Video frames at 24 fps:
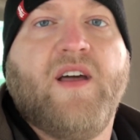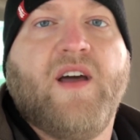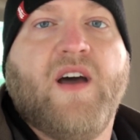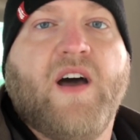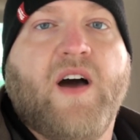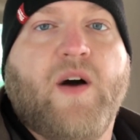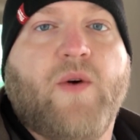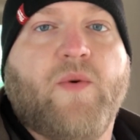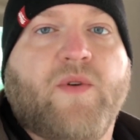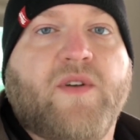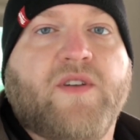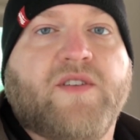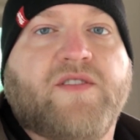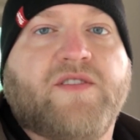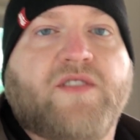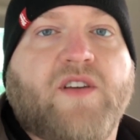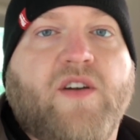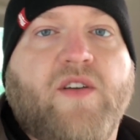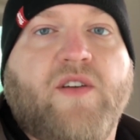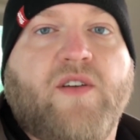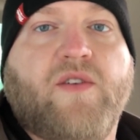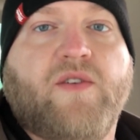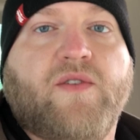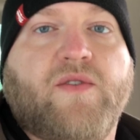I want to show
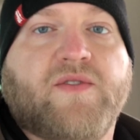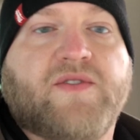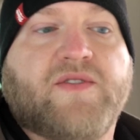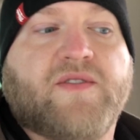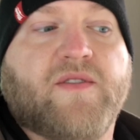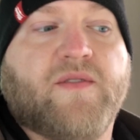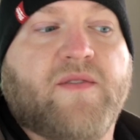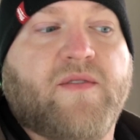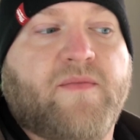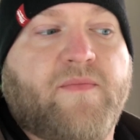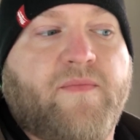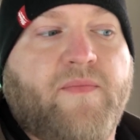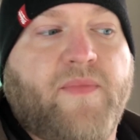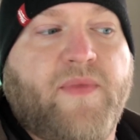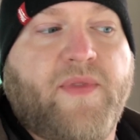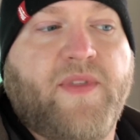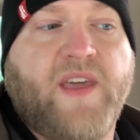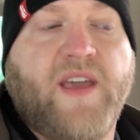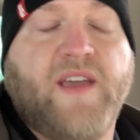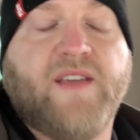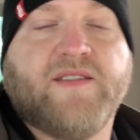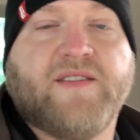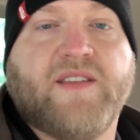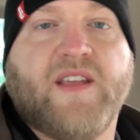you some
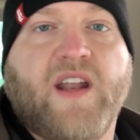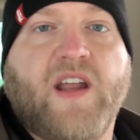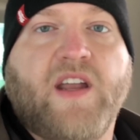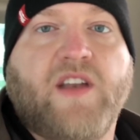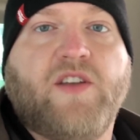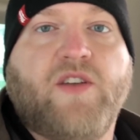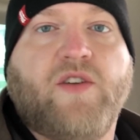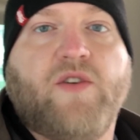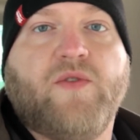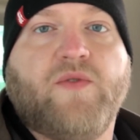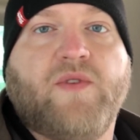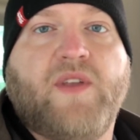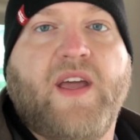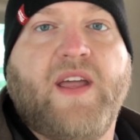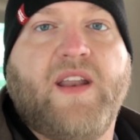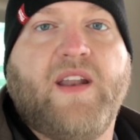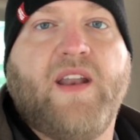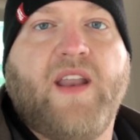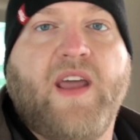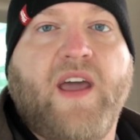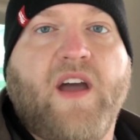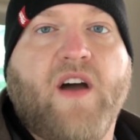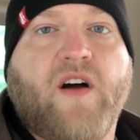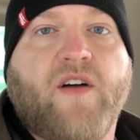things that I do day to
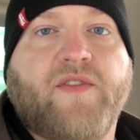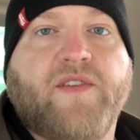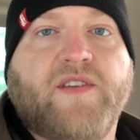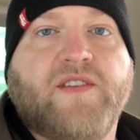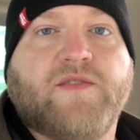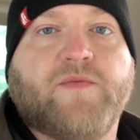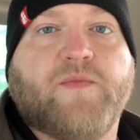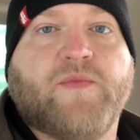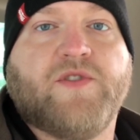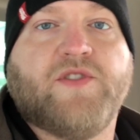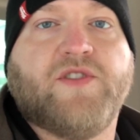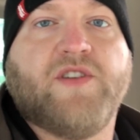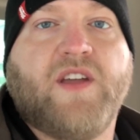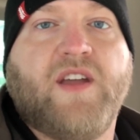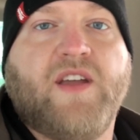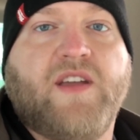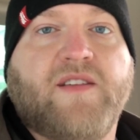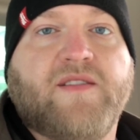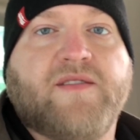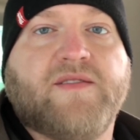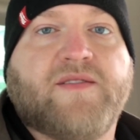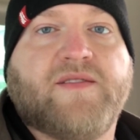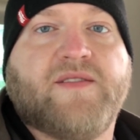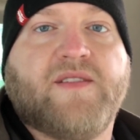day on these
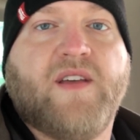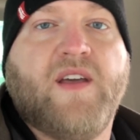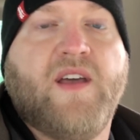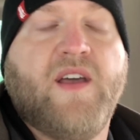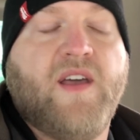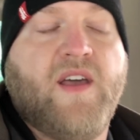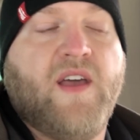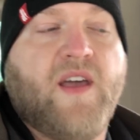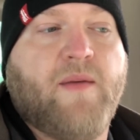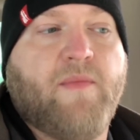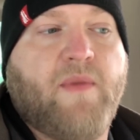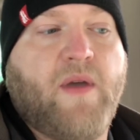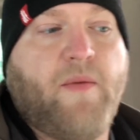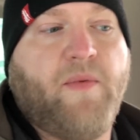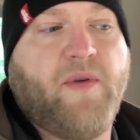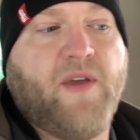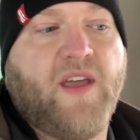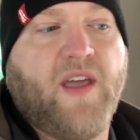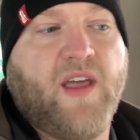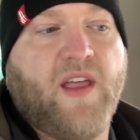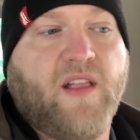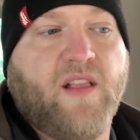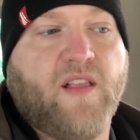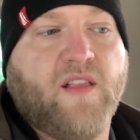machines. Maybe
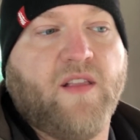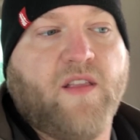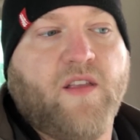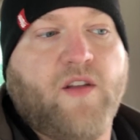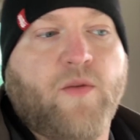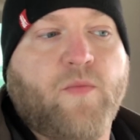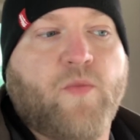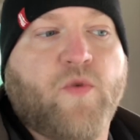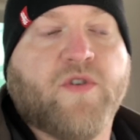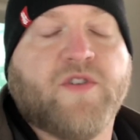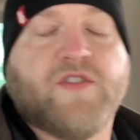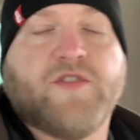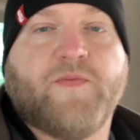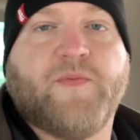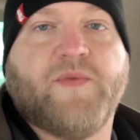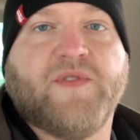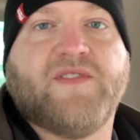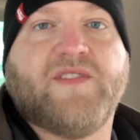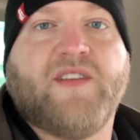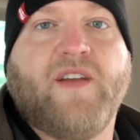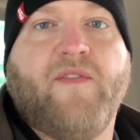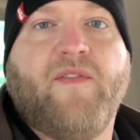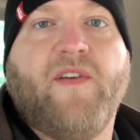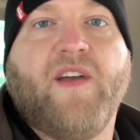get a little more
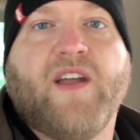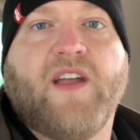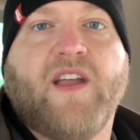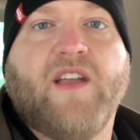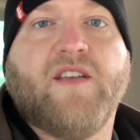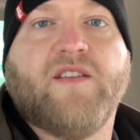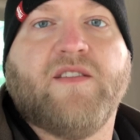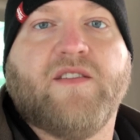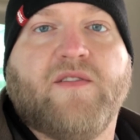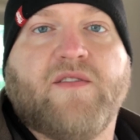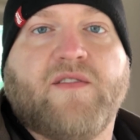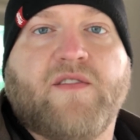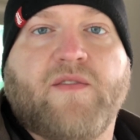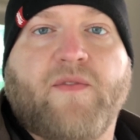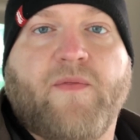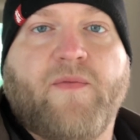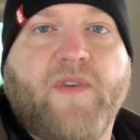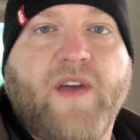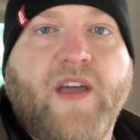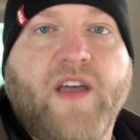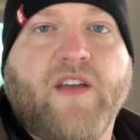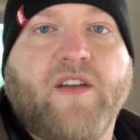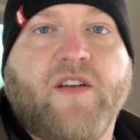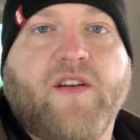specific into some
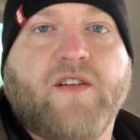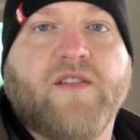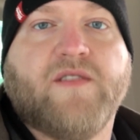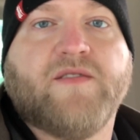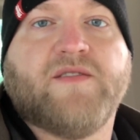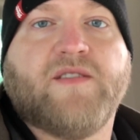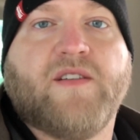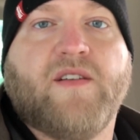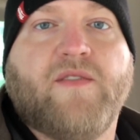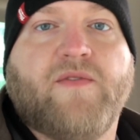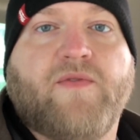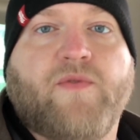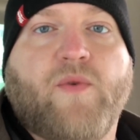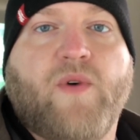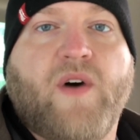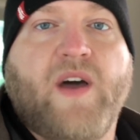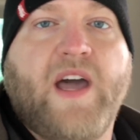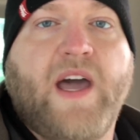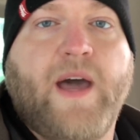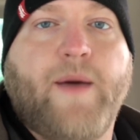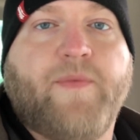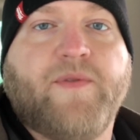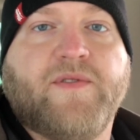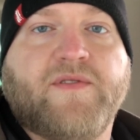failures of what
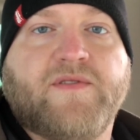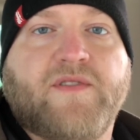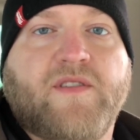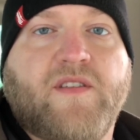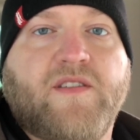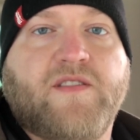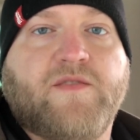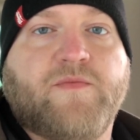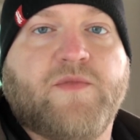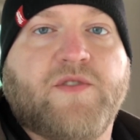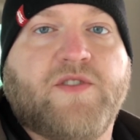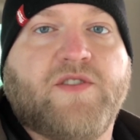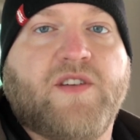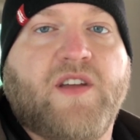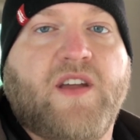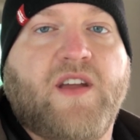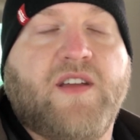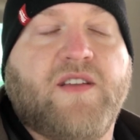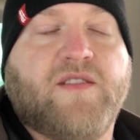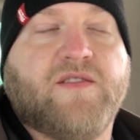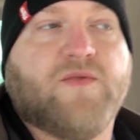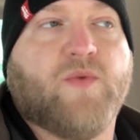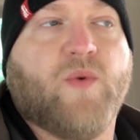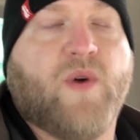happens to these
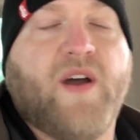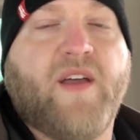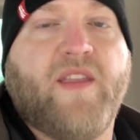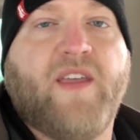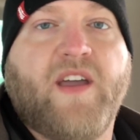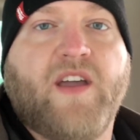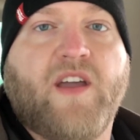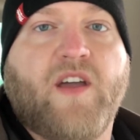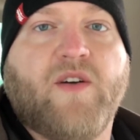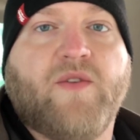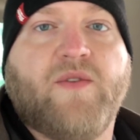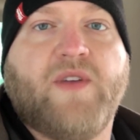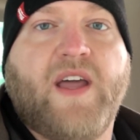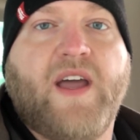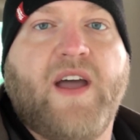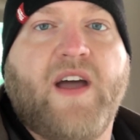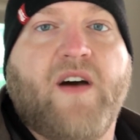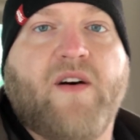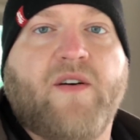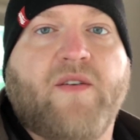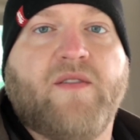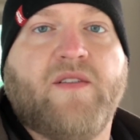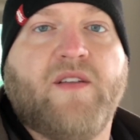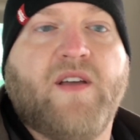machines, why they go
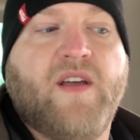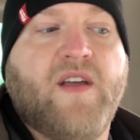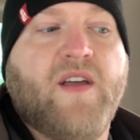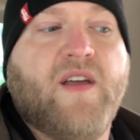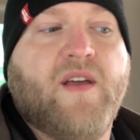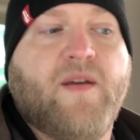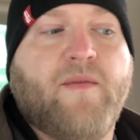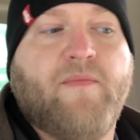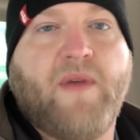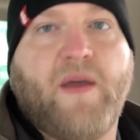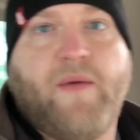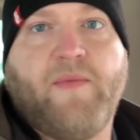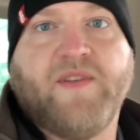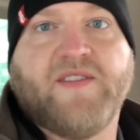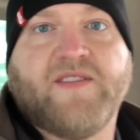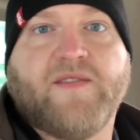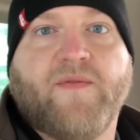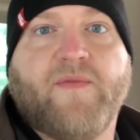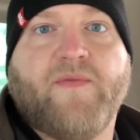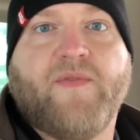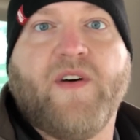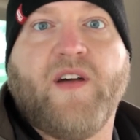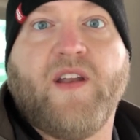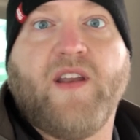down, maybe
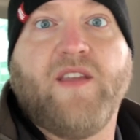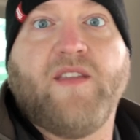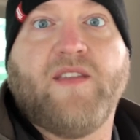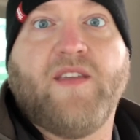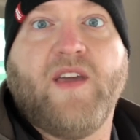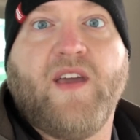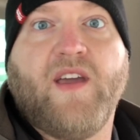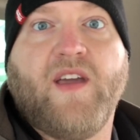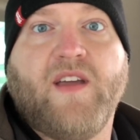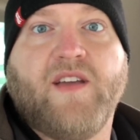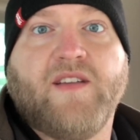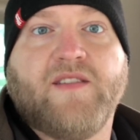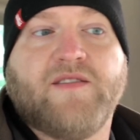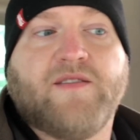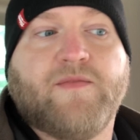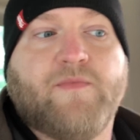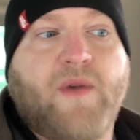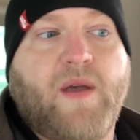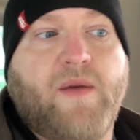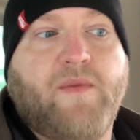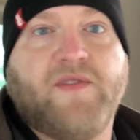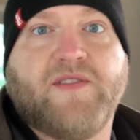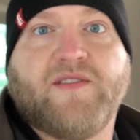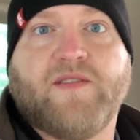some funny things,
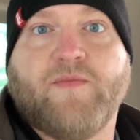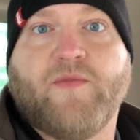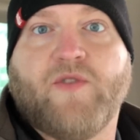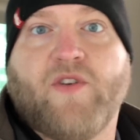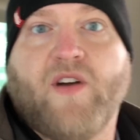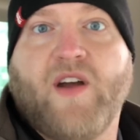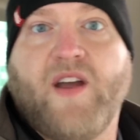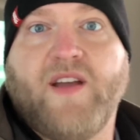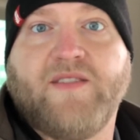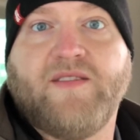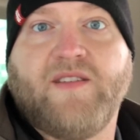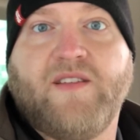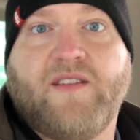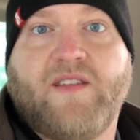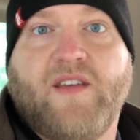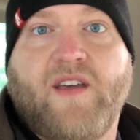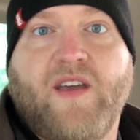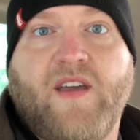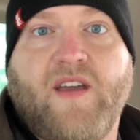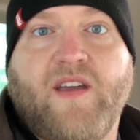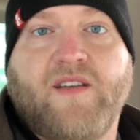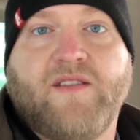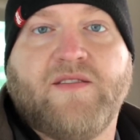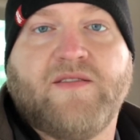maybe some crazy
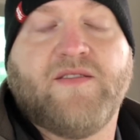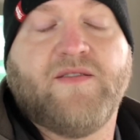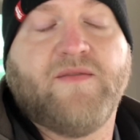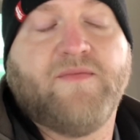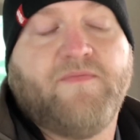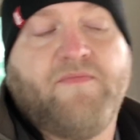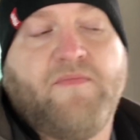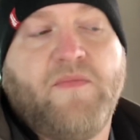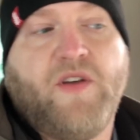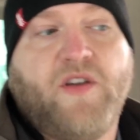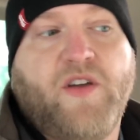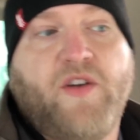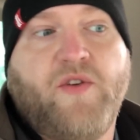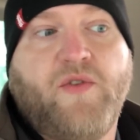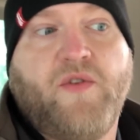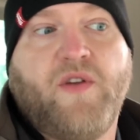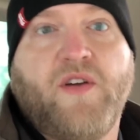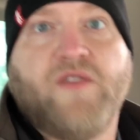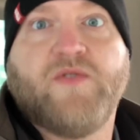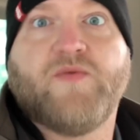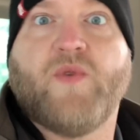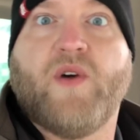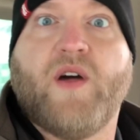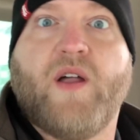things. Who
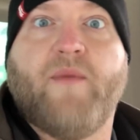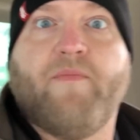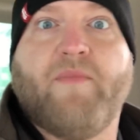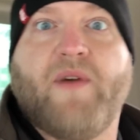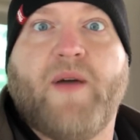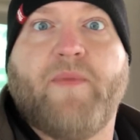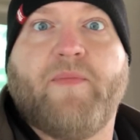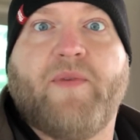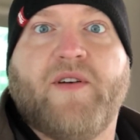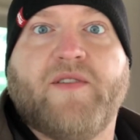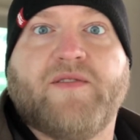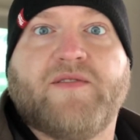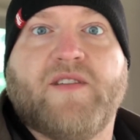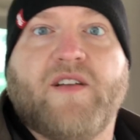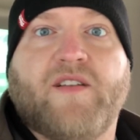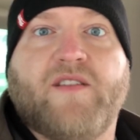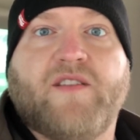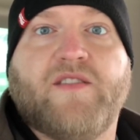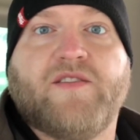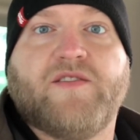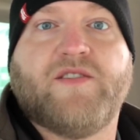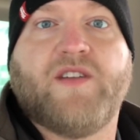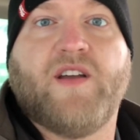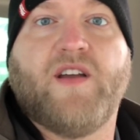knows why I might post on
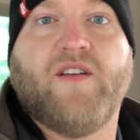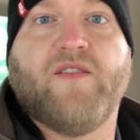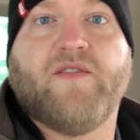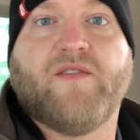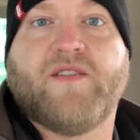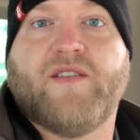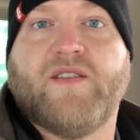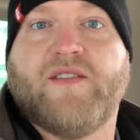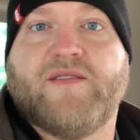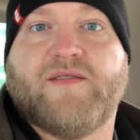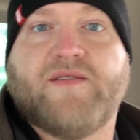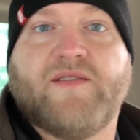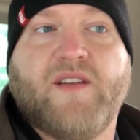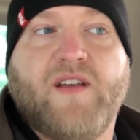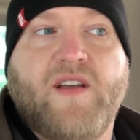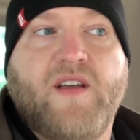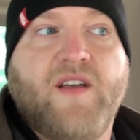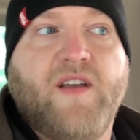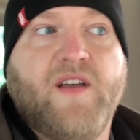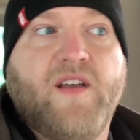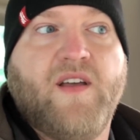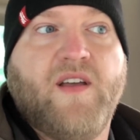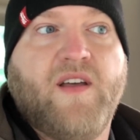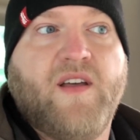this channel, because
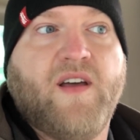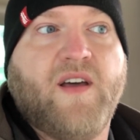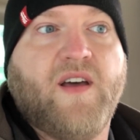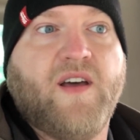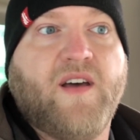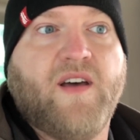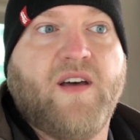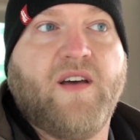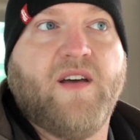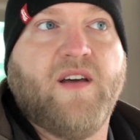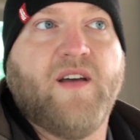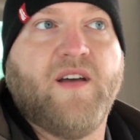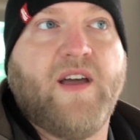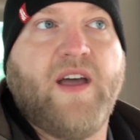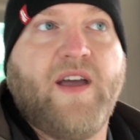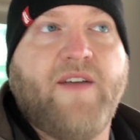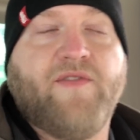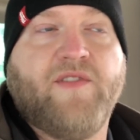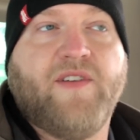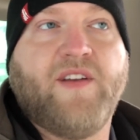every